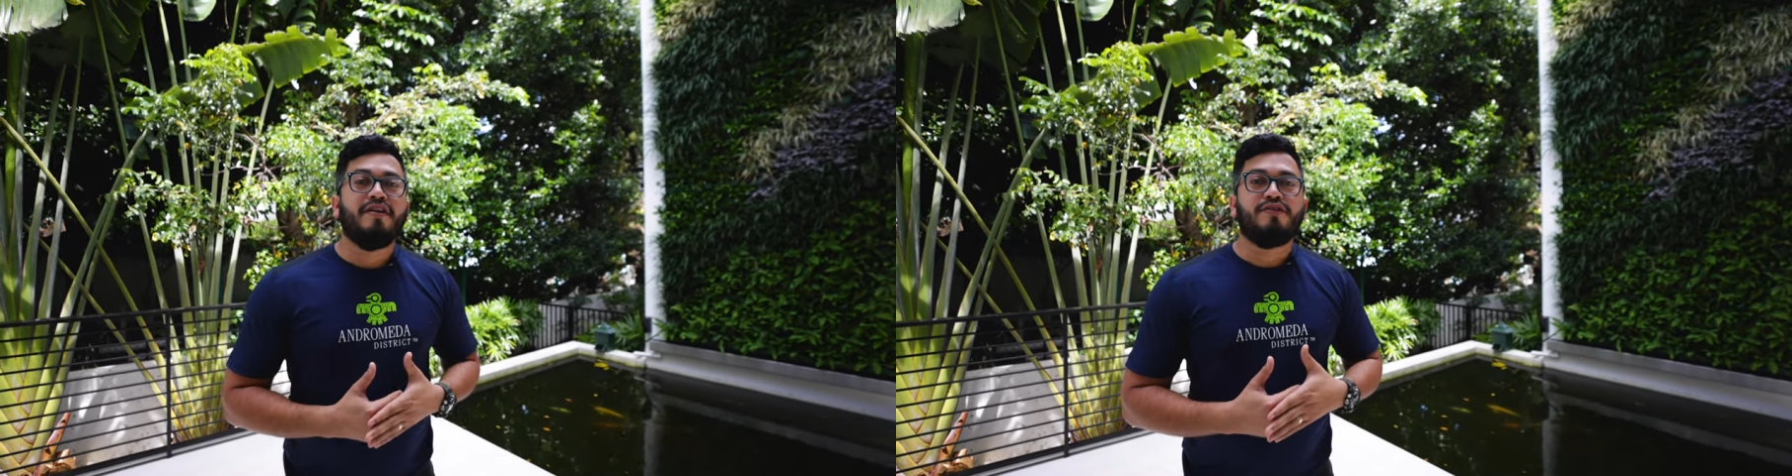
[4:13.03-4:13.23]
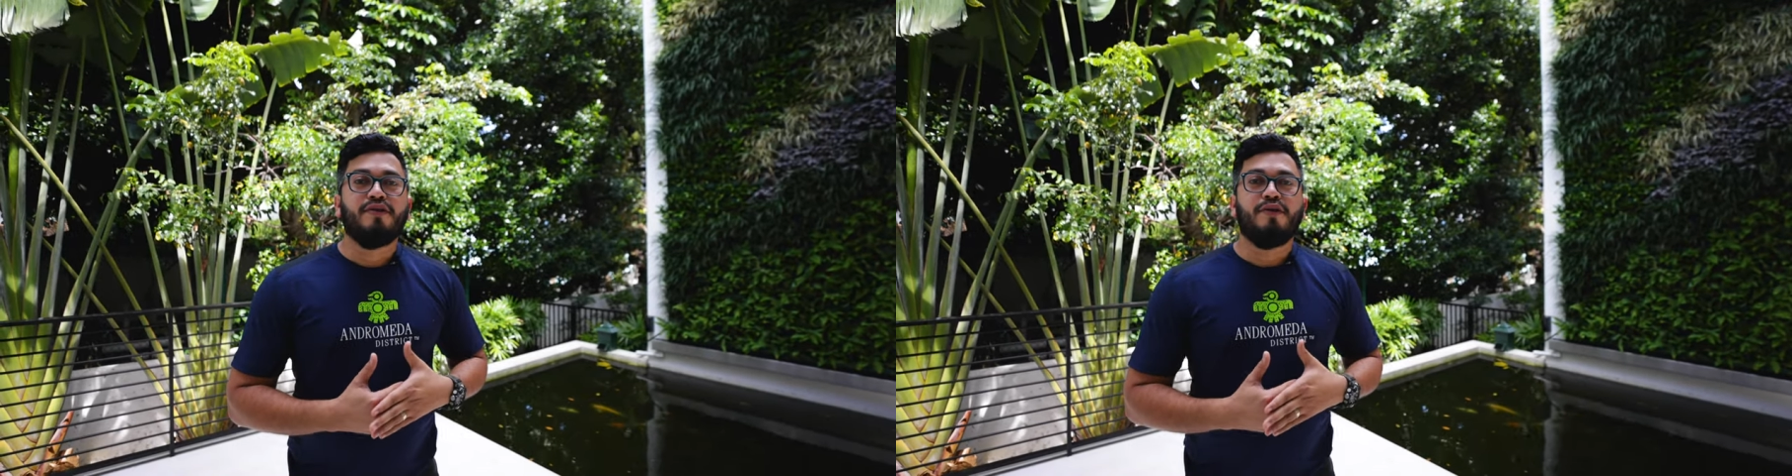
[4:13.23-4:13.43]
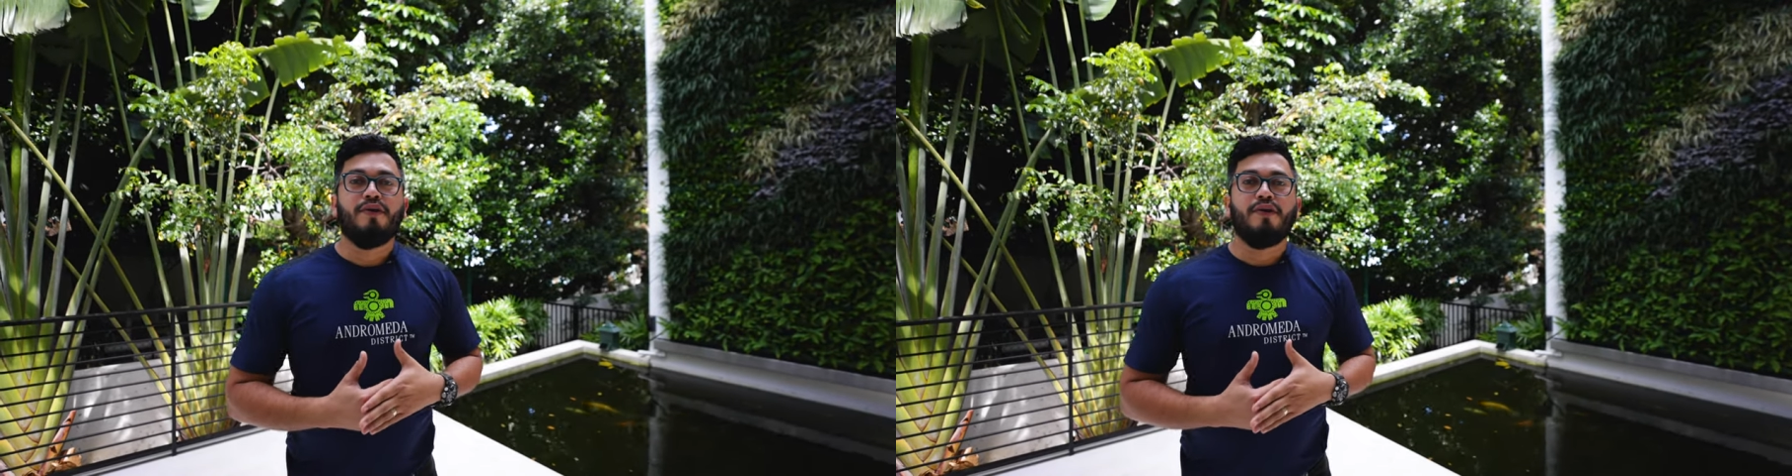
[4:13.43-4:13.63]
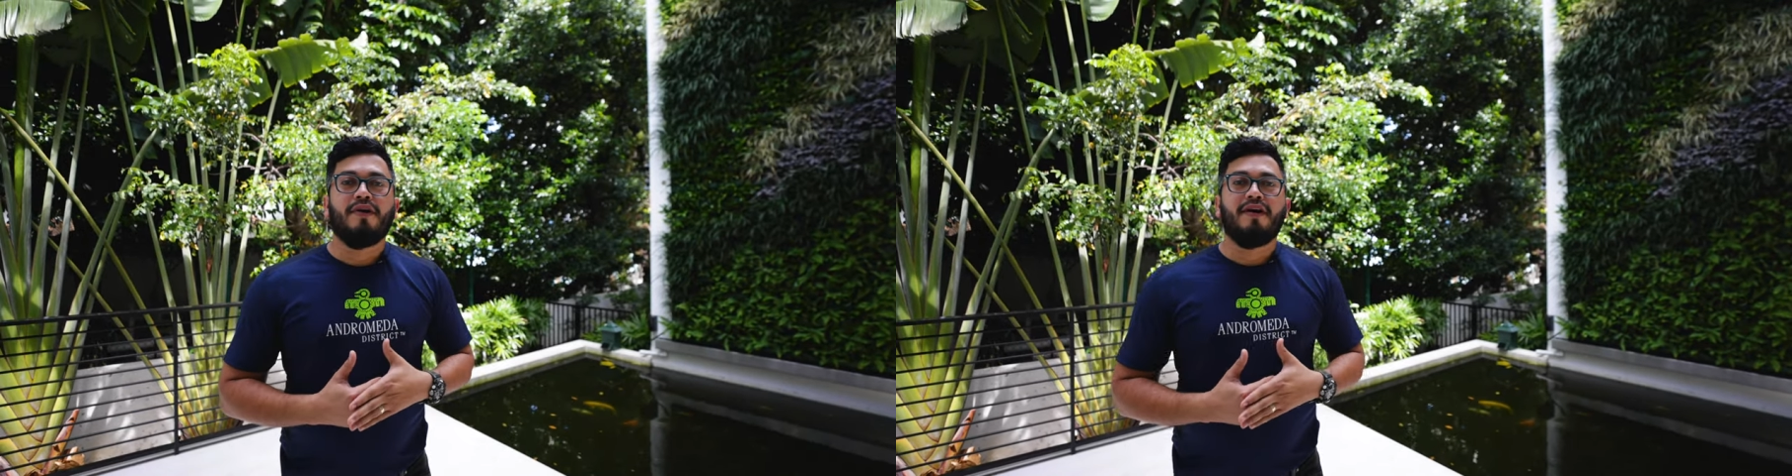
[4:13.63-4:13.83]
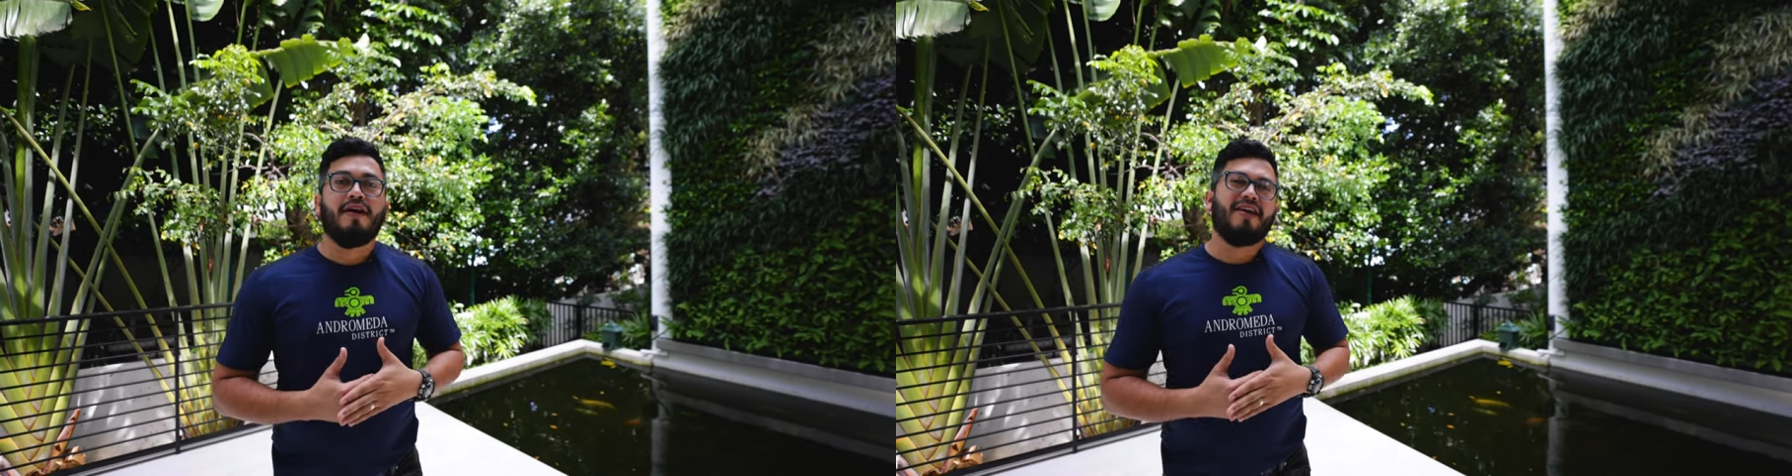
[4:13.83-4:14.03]

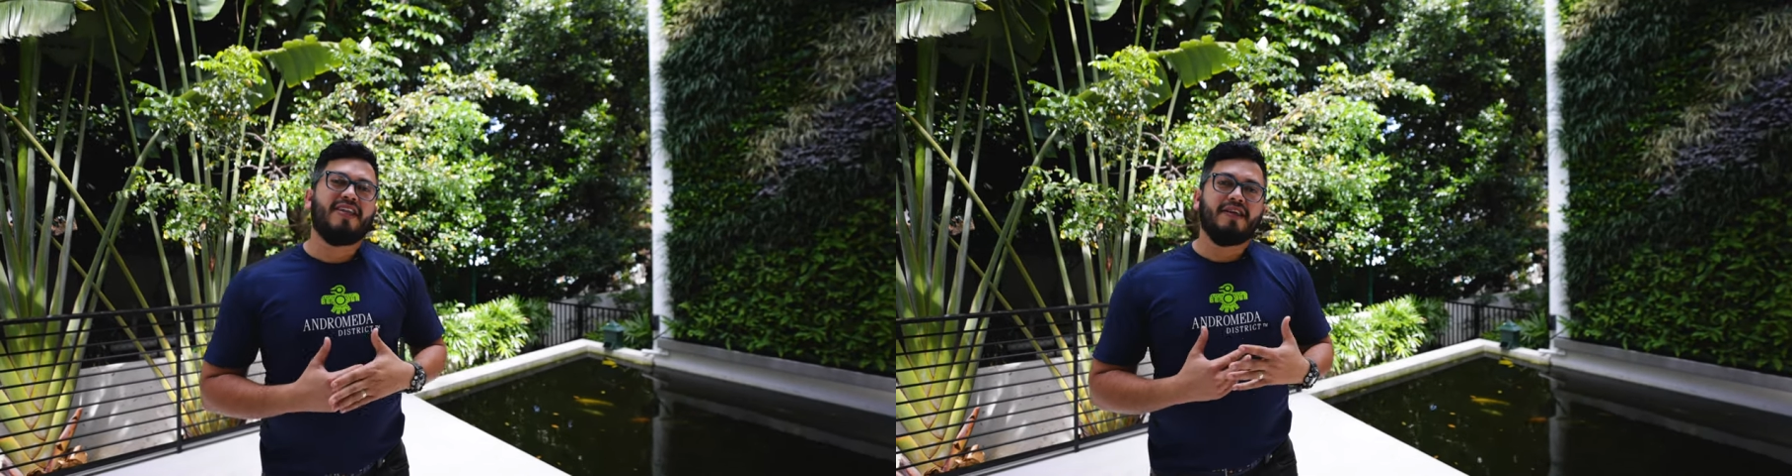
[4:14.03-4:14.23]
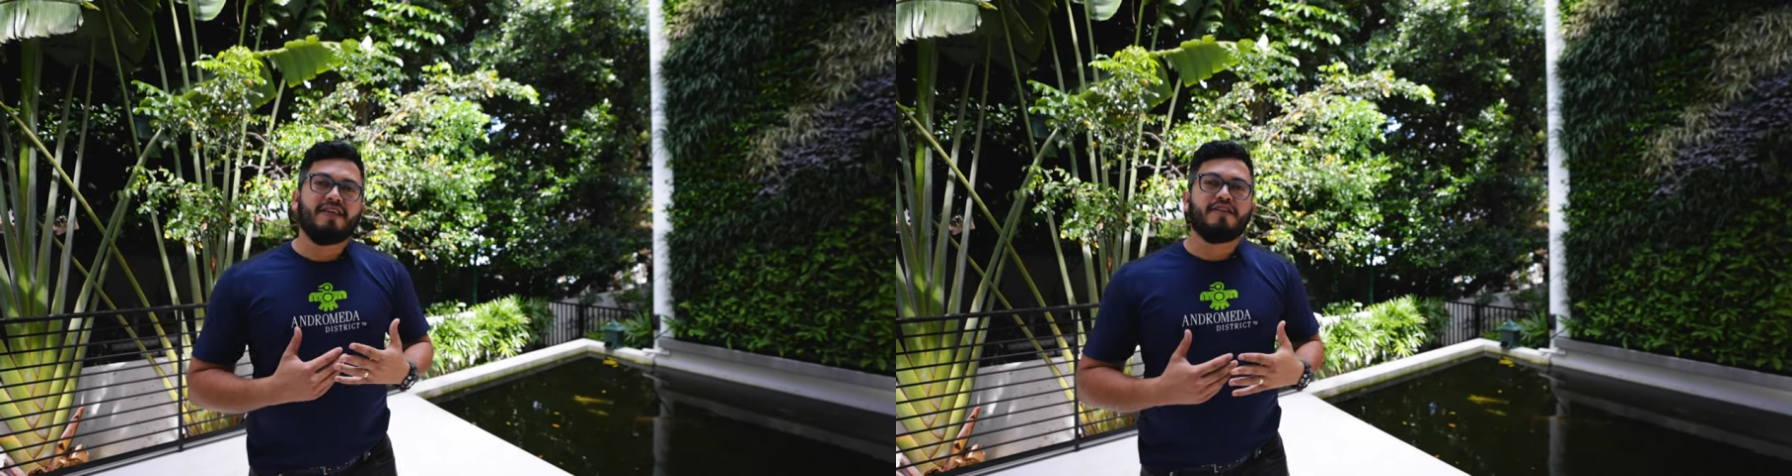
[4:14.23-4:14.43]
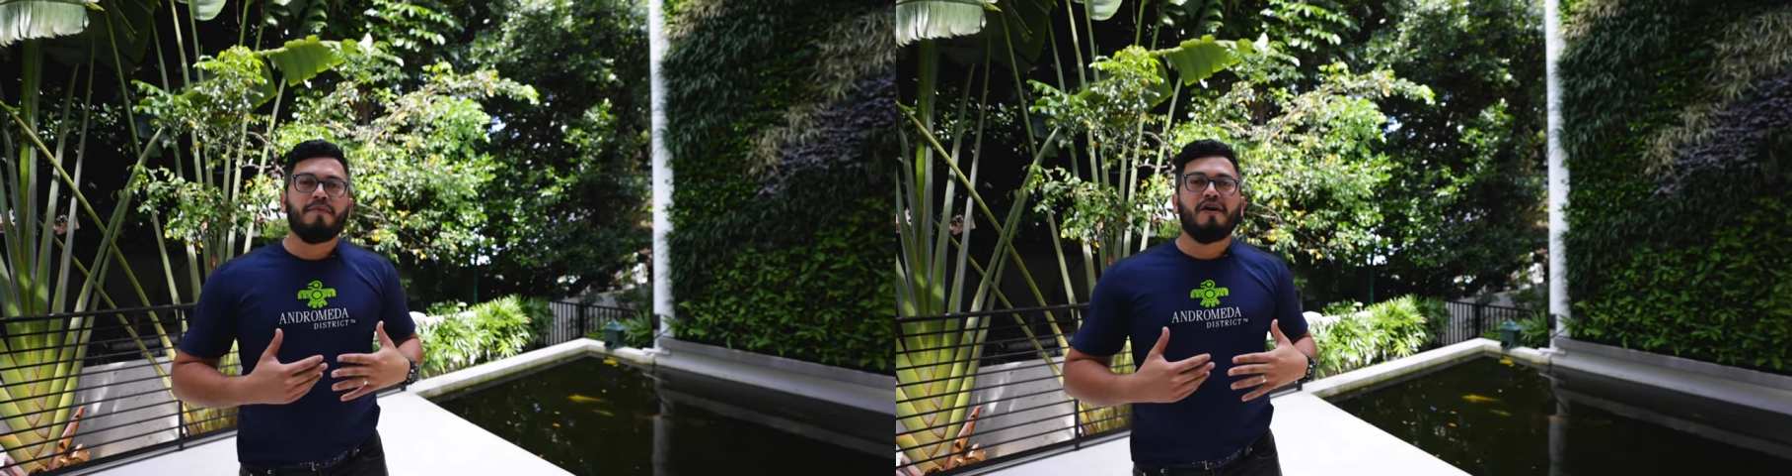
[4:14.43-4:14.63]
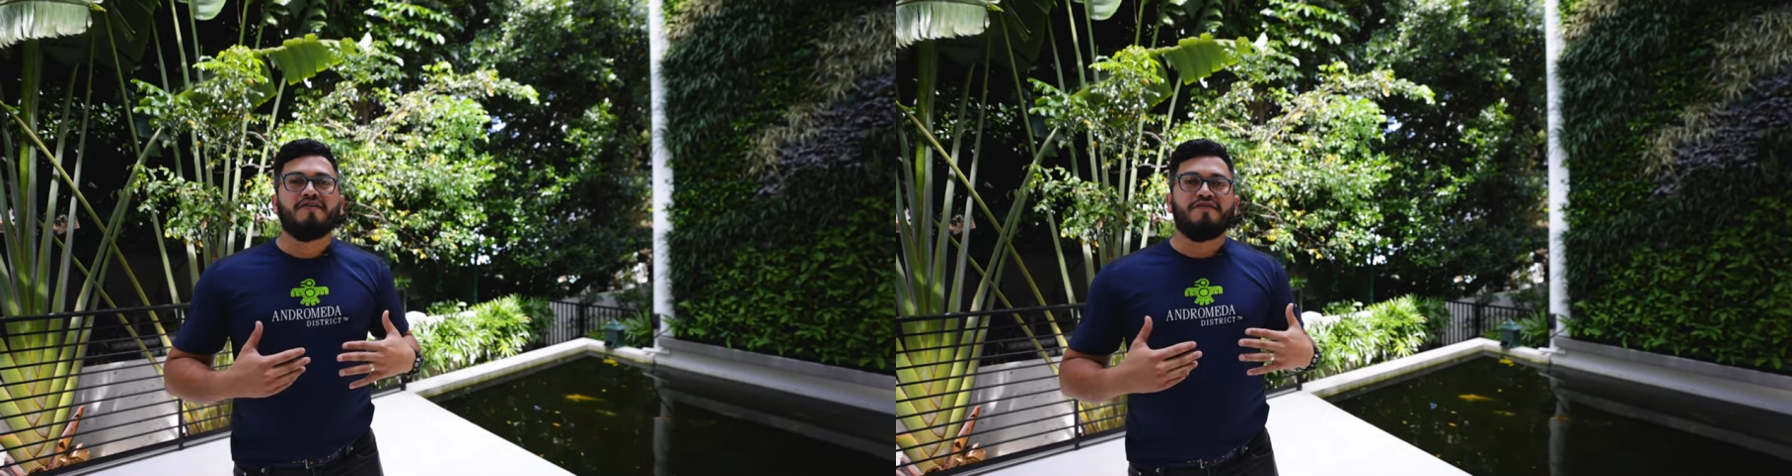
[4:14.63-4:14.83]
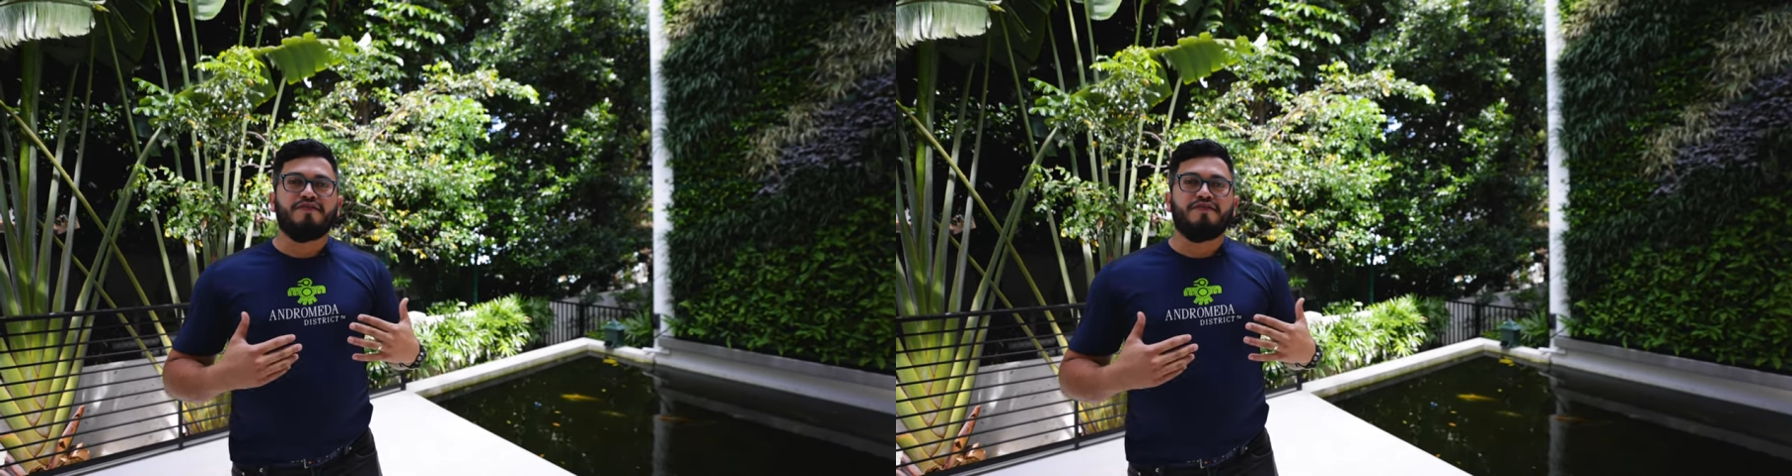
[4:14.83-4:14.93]
So it takes about